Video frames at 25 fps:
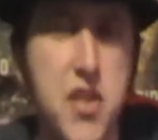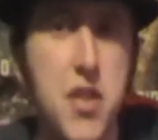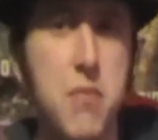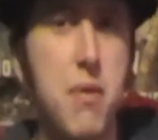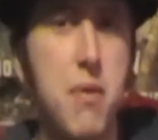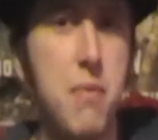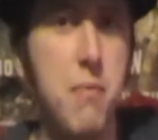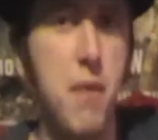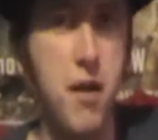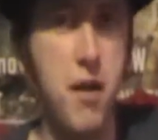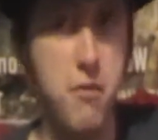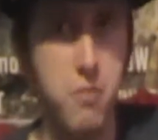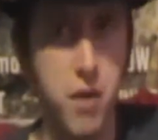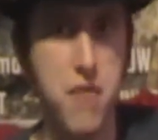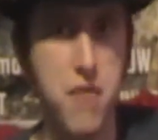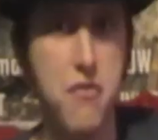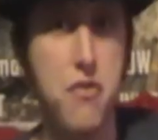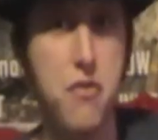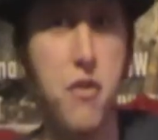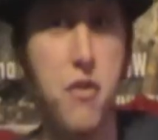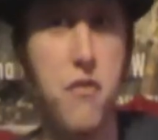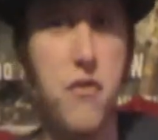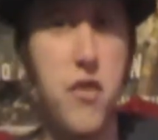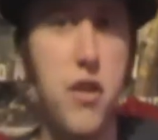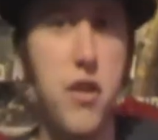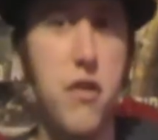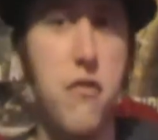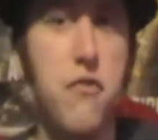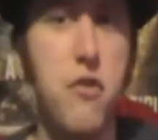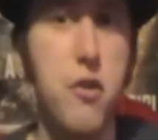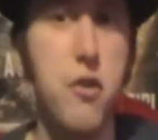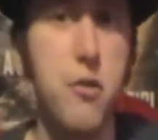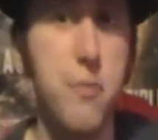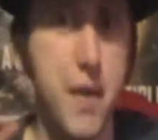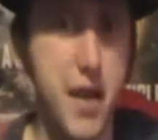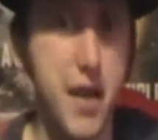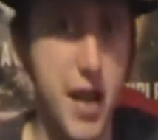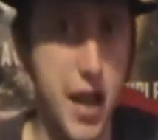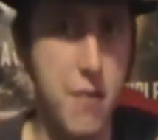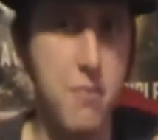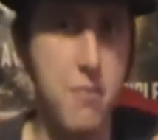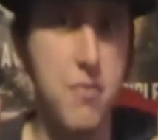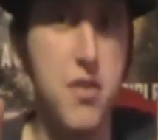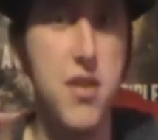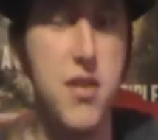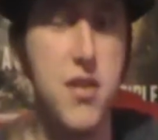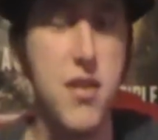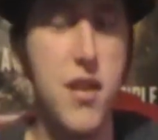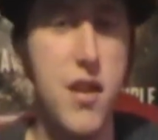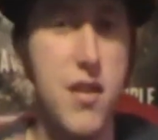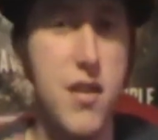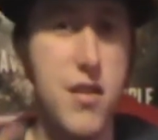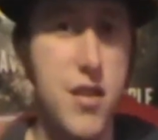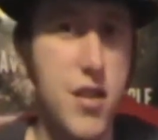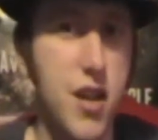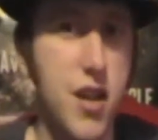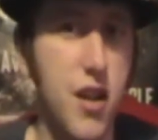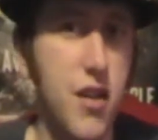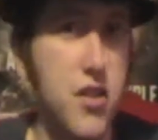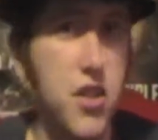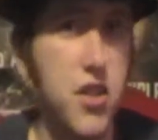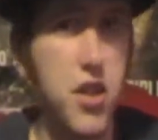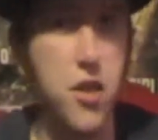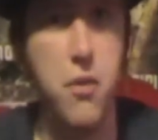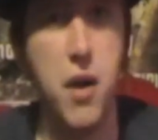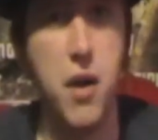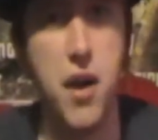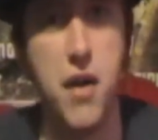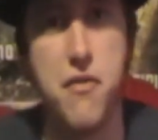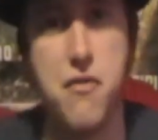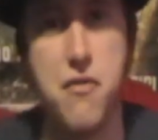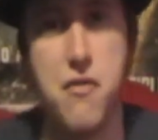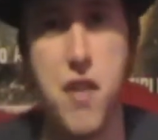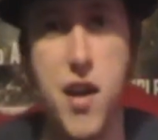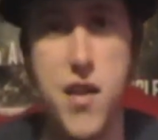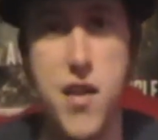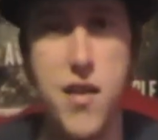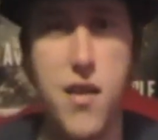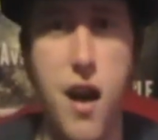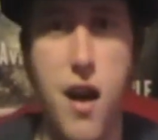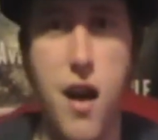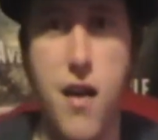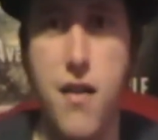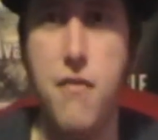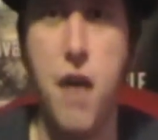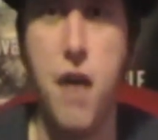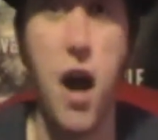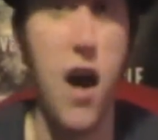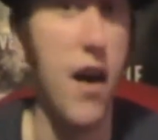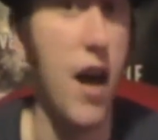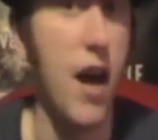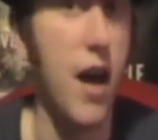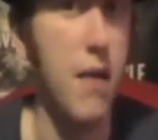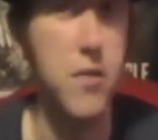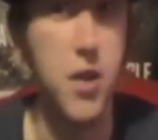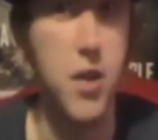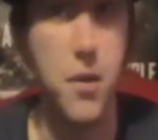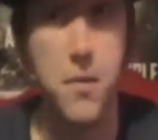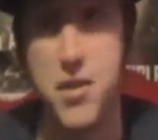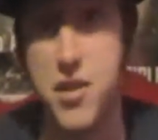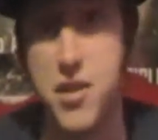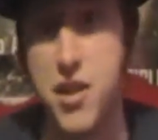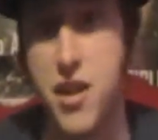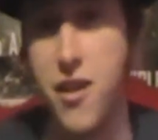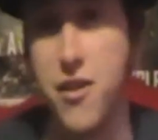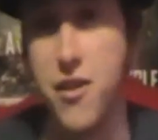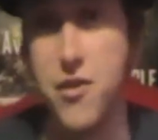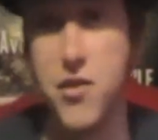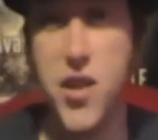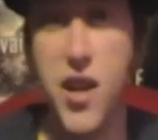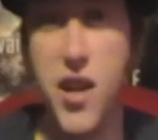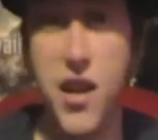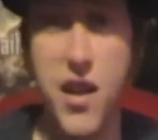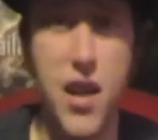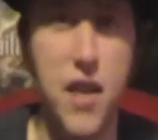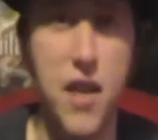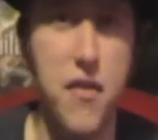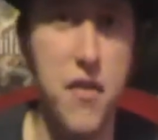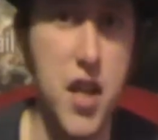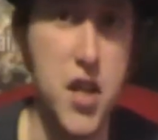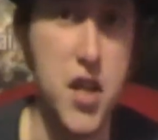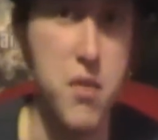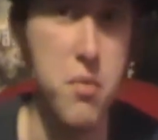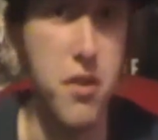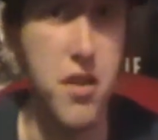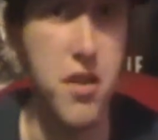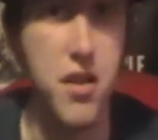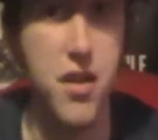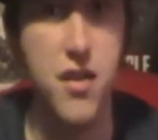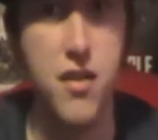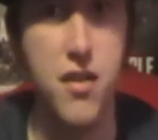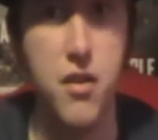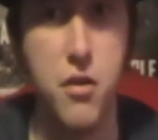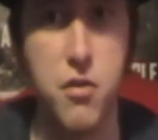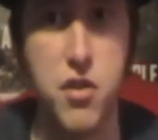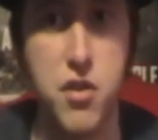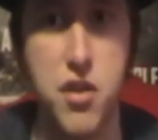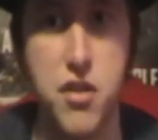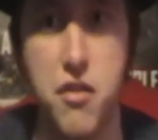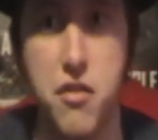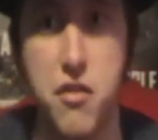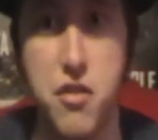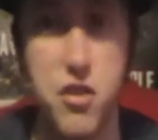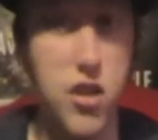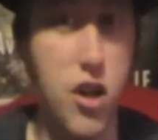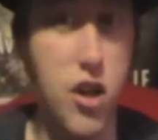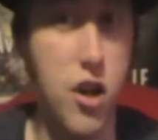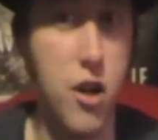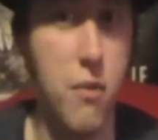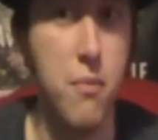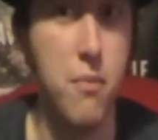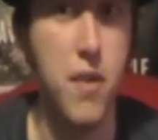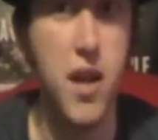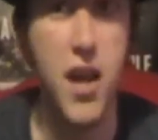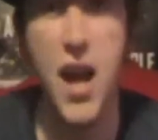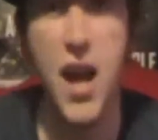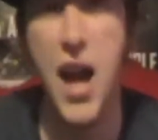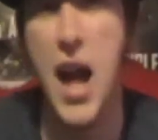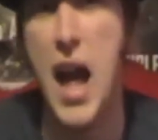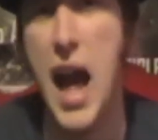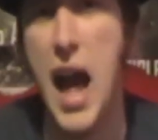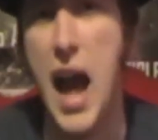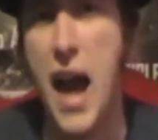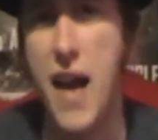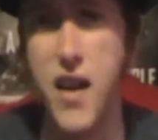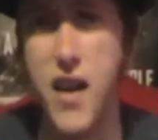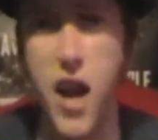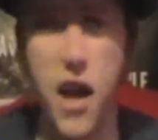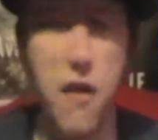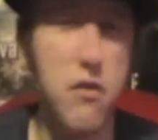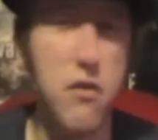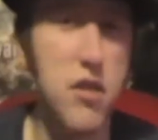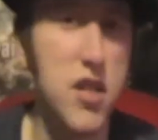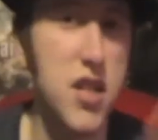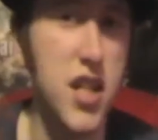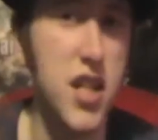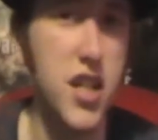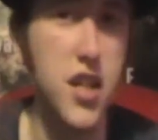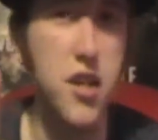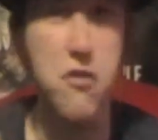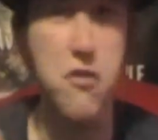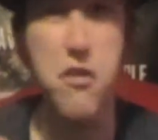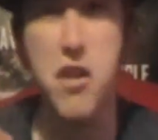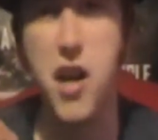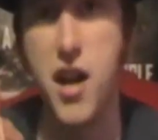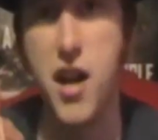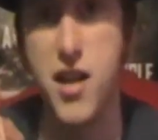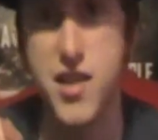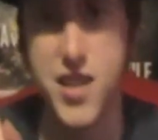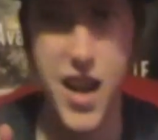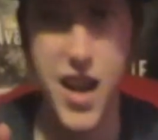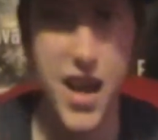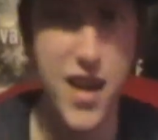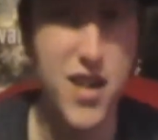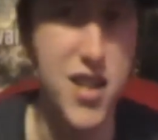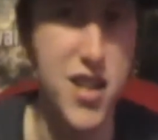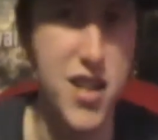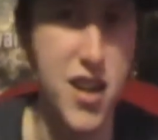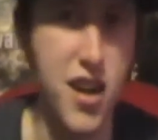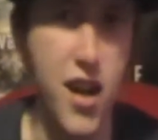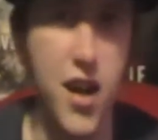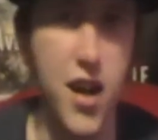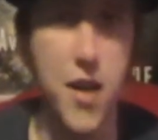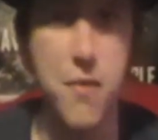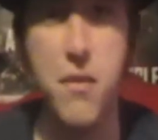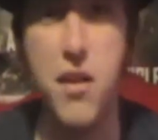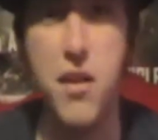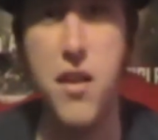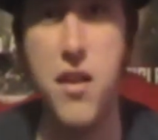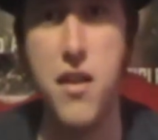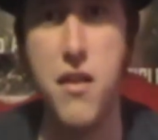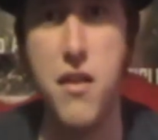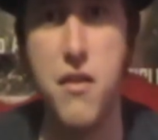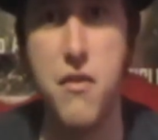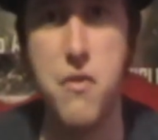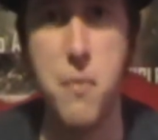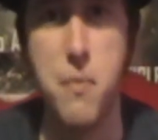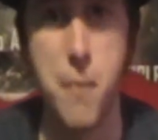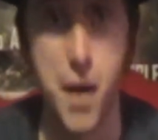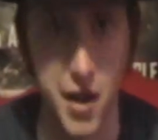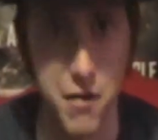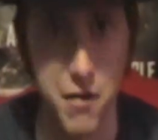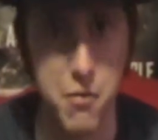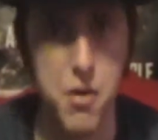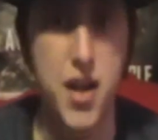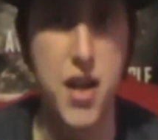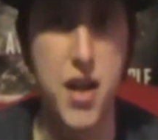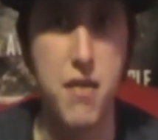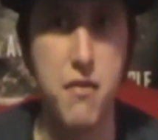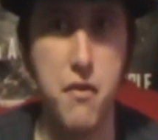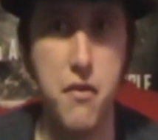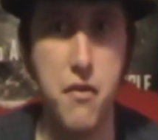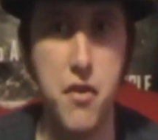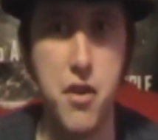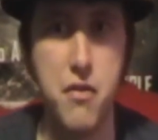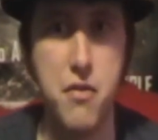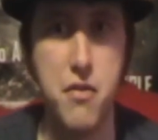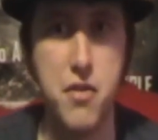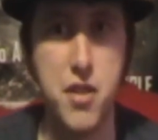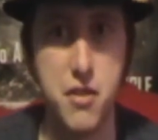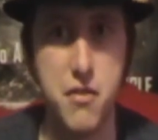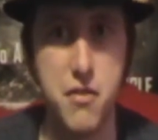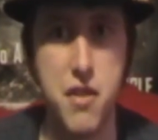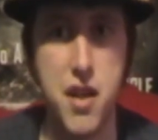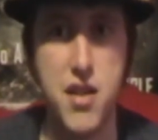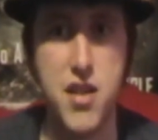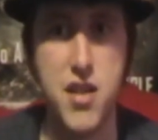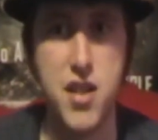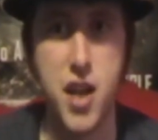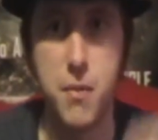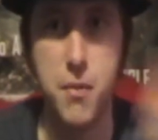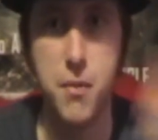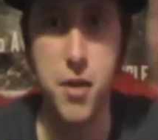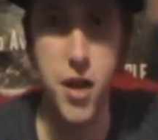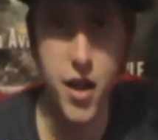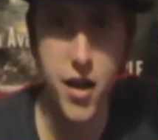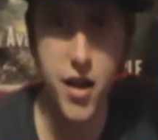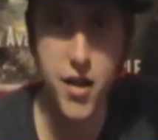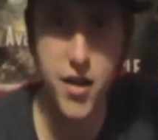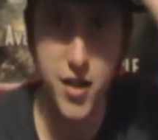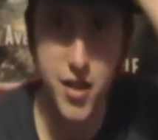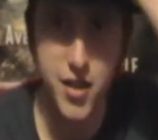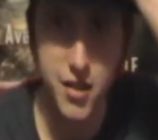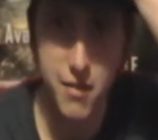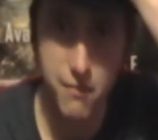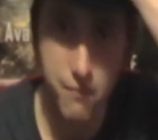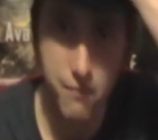has been my weekly review for my Games Design 2A thread. I am Domus900, aka the Expert, also known as Dom, and I will see you guys next time for my weekly review. Until next time, guys,